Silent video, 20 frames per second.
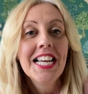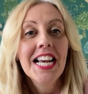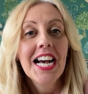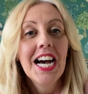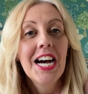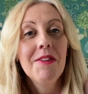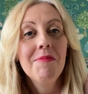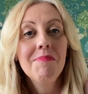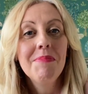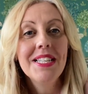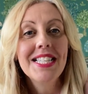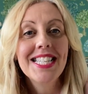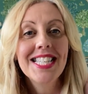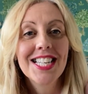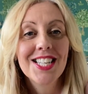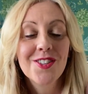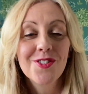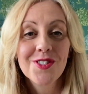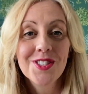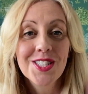I'm
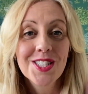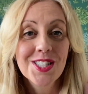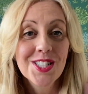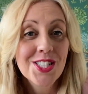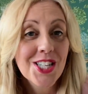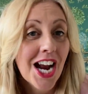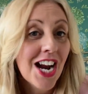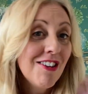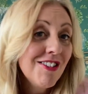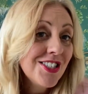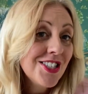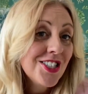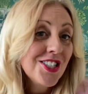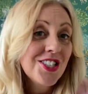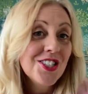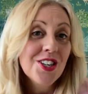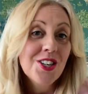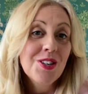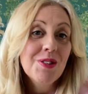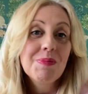missing going to the charity
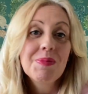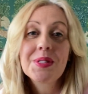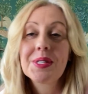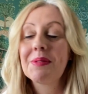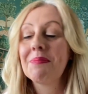shops.